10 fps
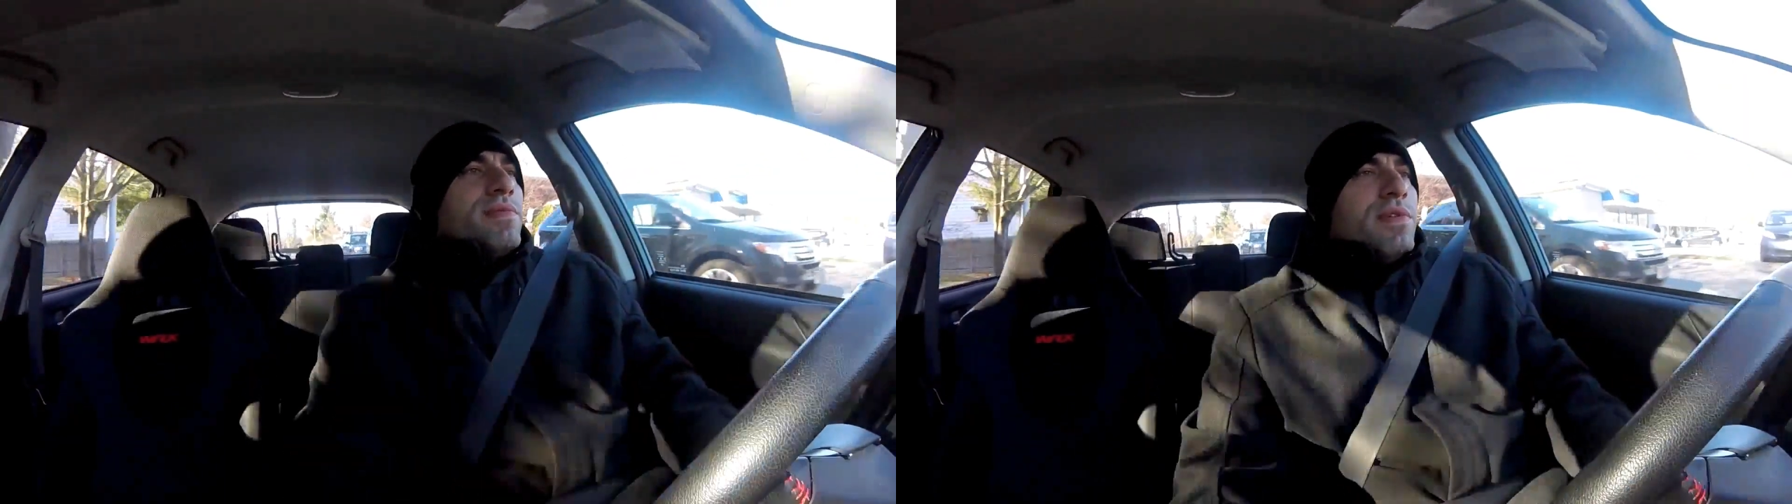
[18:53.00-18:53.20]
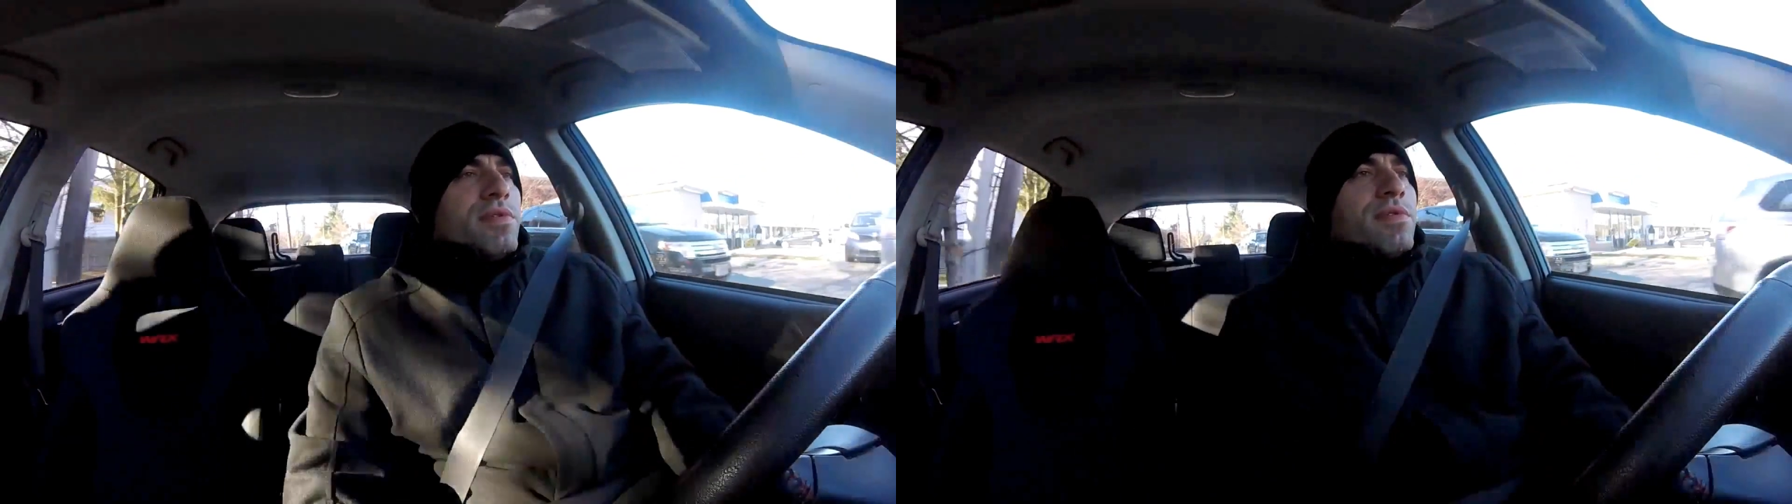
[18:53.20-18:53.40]

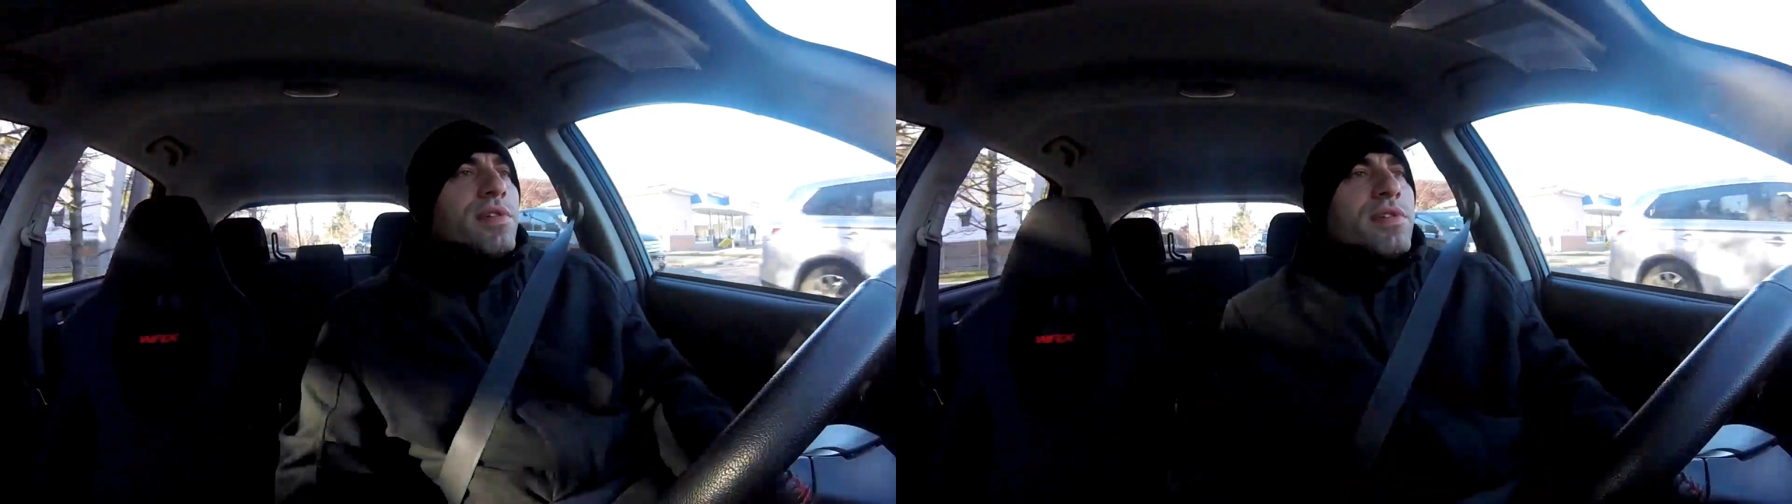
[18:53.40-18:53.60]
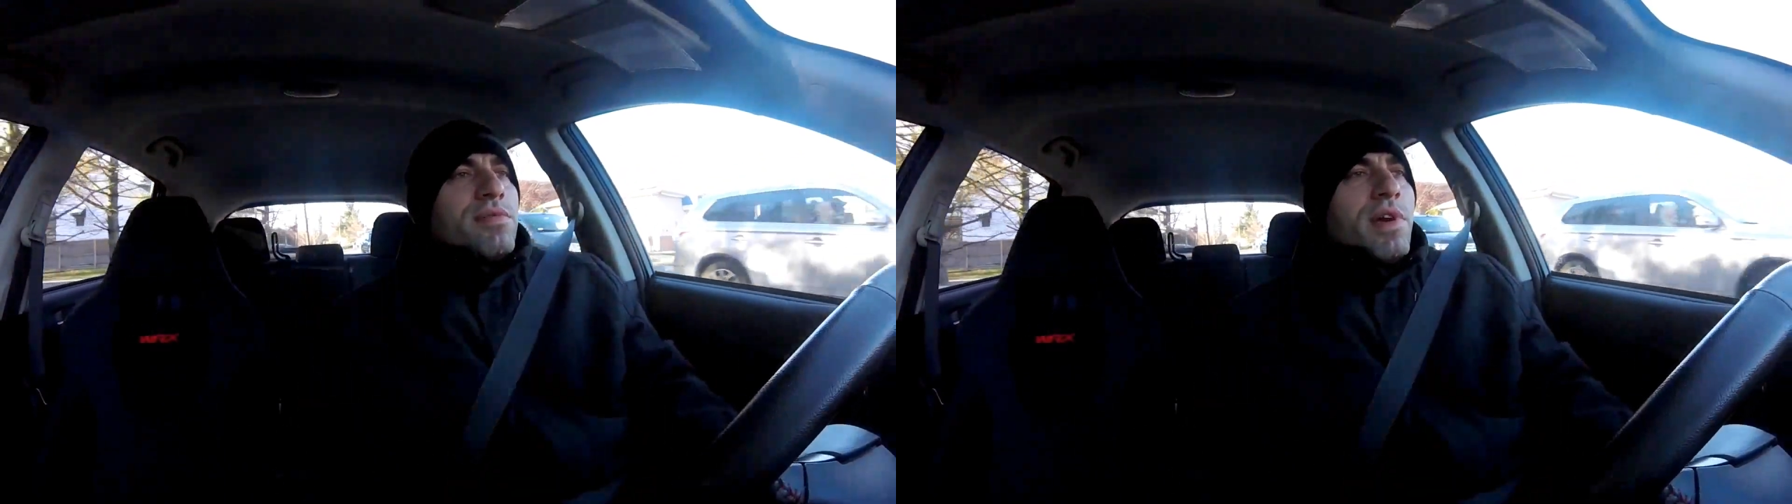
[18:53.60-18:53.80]
you know,
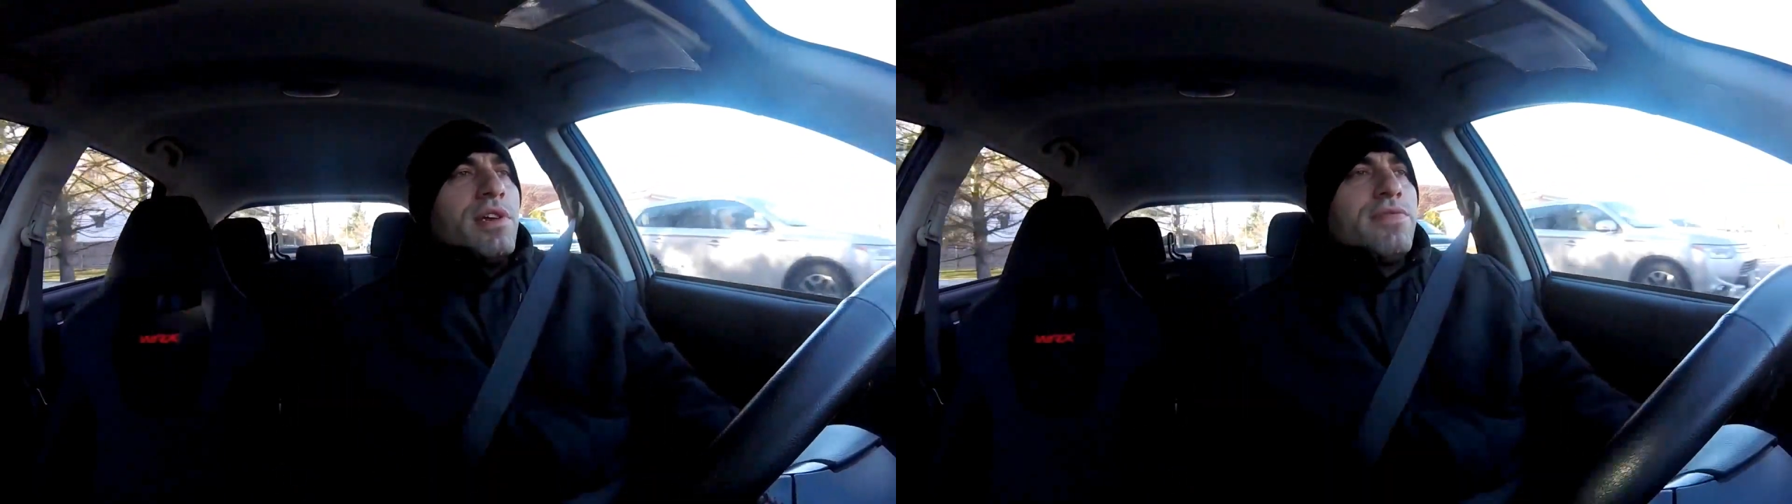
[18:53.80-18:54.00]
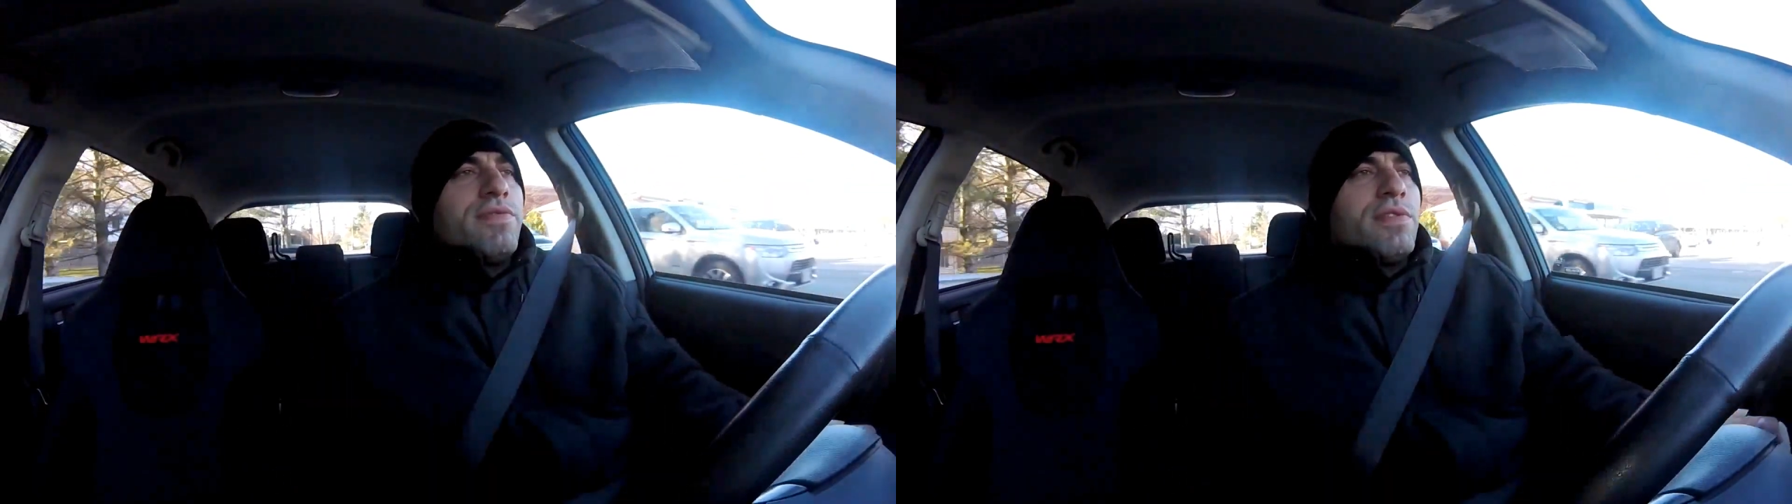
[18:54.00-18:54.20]

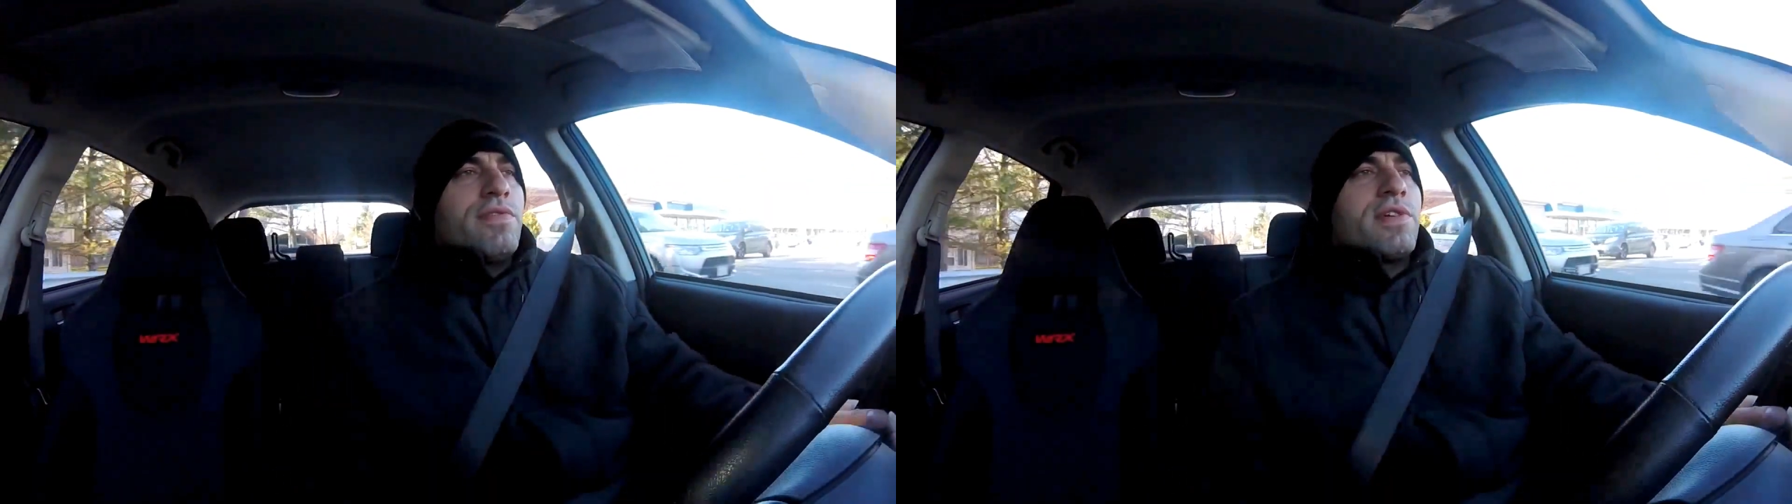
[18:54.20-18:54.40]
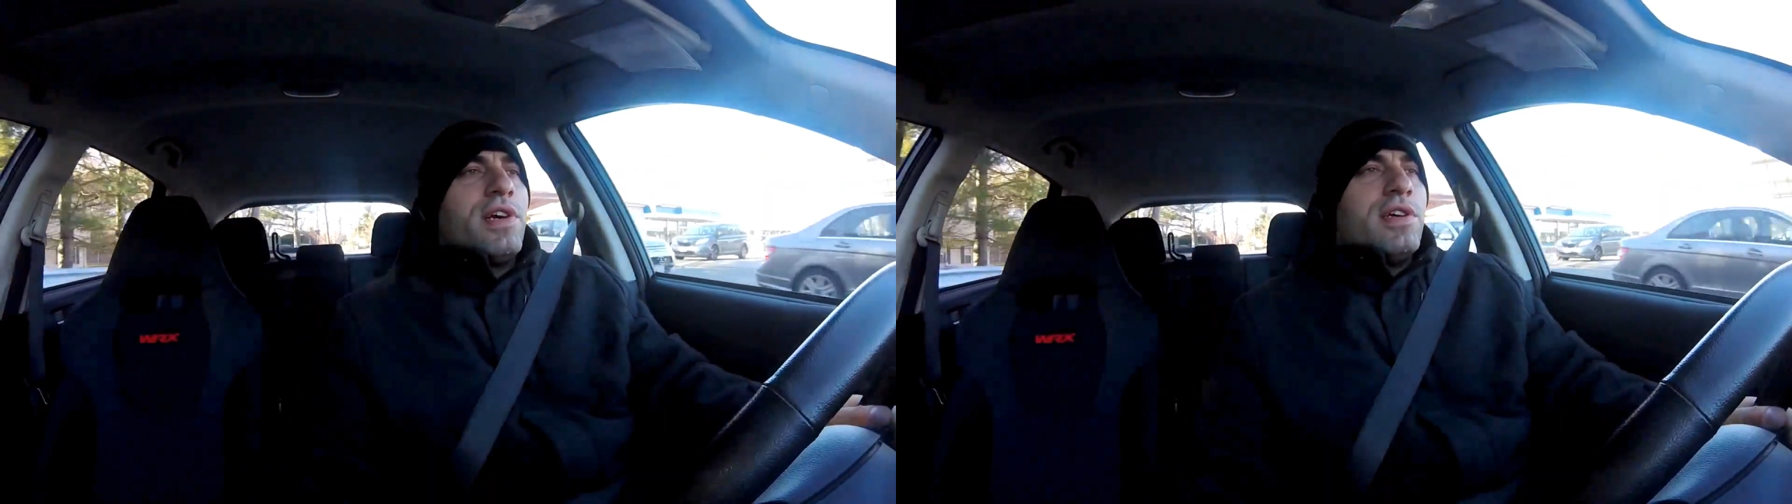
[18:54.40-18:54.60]
garage full
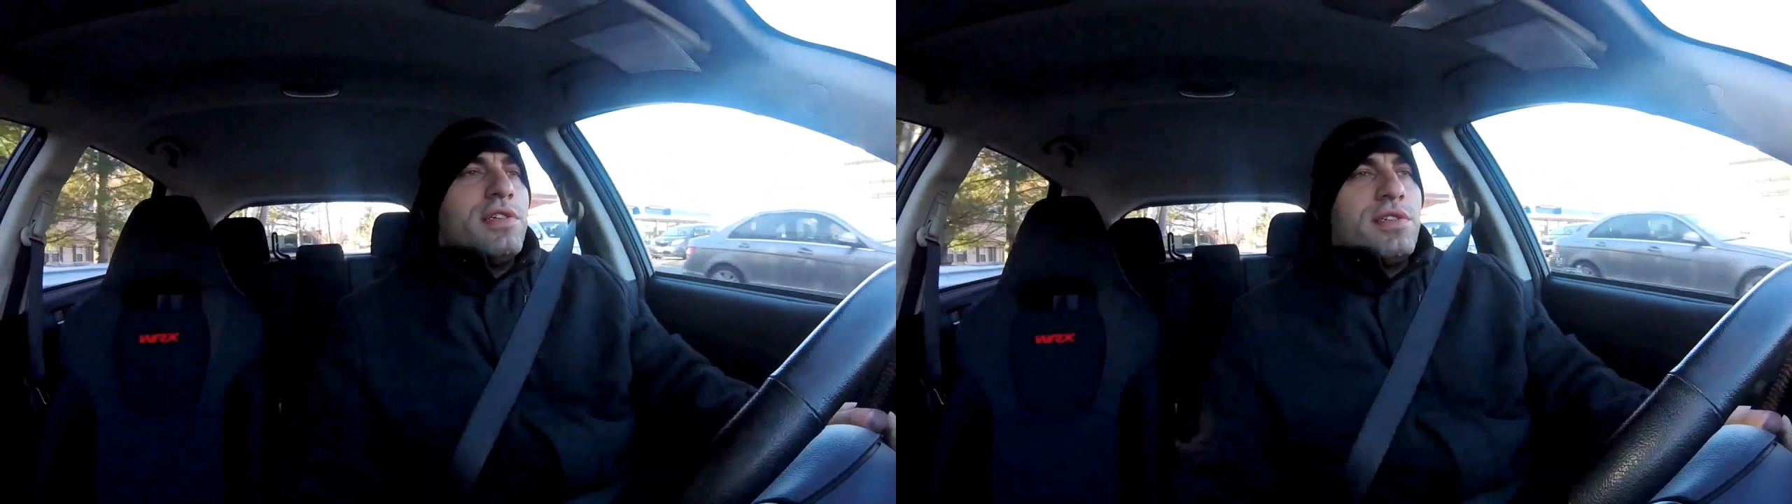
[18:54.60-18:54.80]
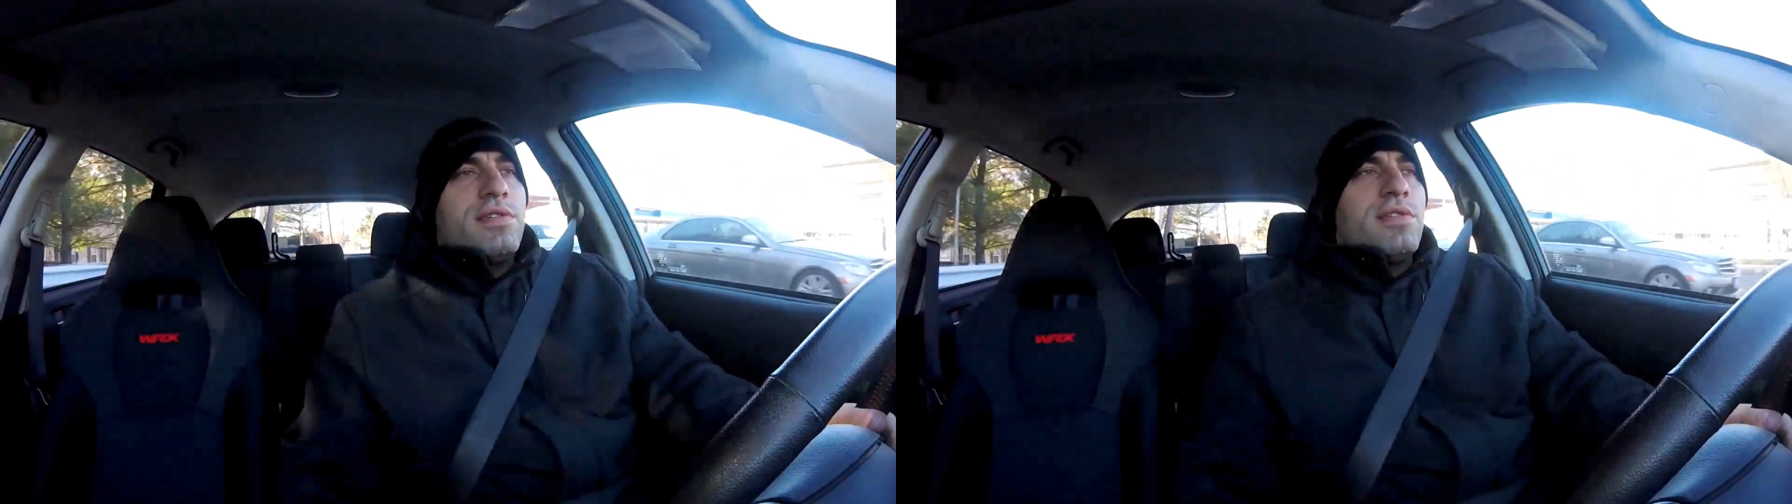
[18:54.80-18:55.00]
of
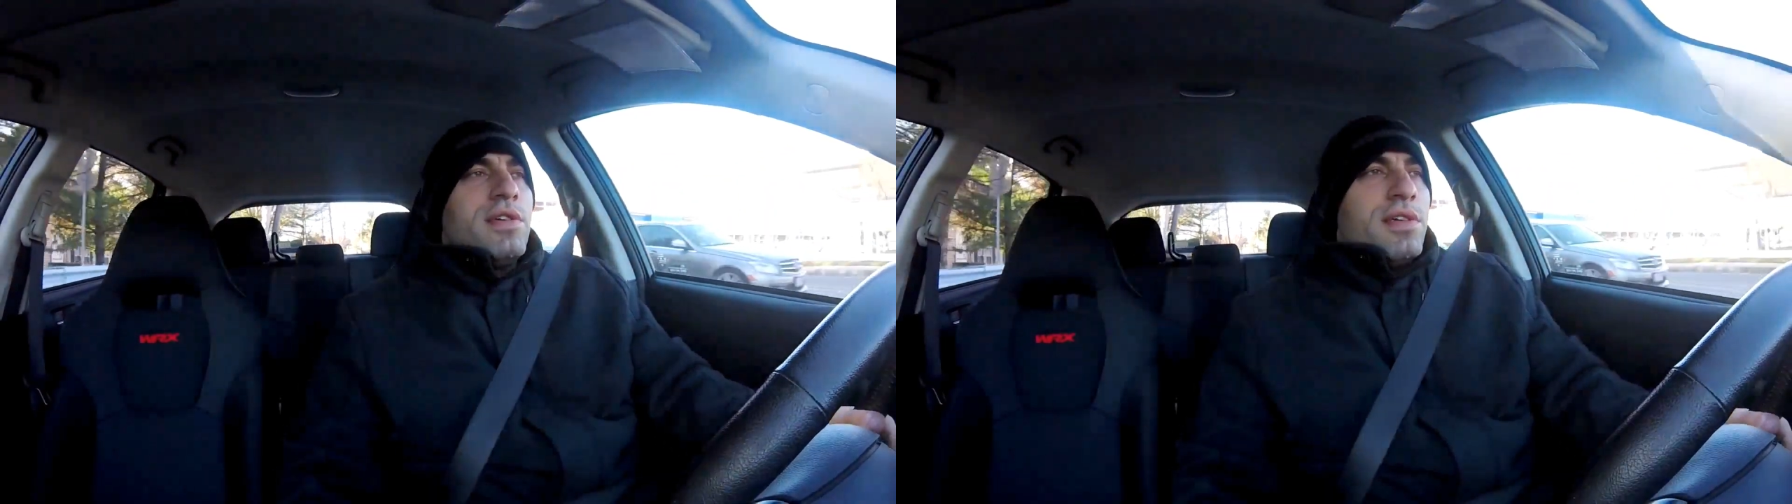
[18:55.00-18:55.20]
cars and